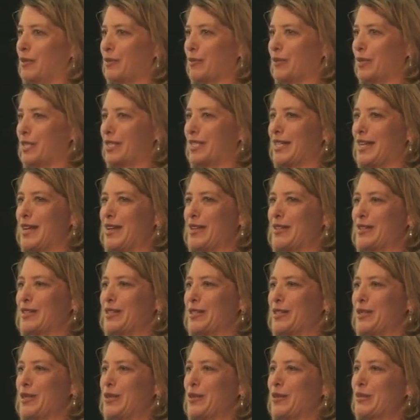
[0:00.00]
which
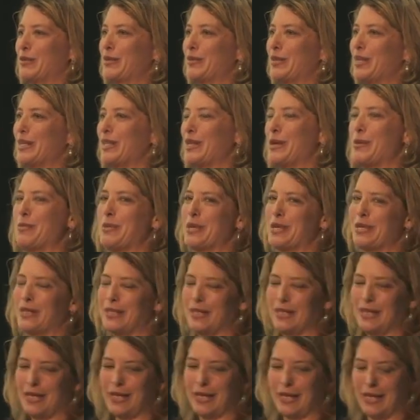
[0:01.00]
sounds really
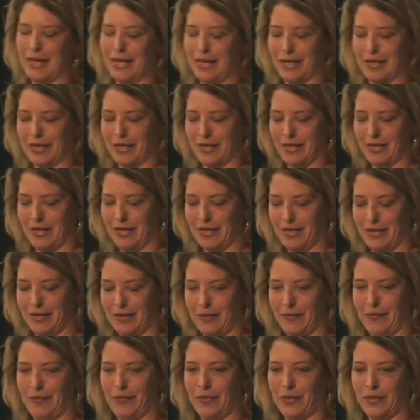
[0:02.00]
appealing
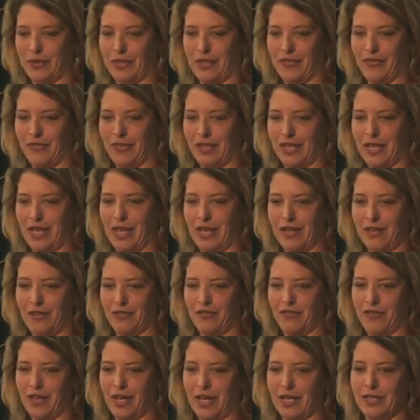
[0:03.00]
and definitely had an
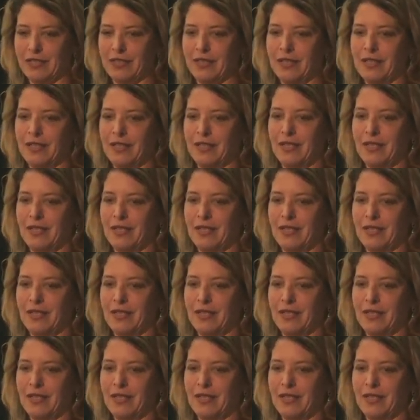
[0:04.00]
effect.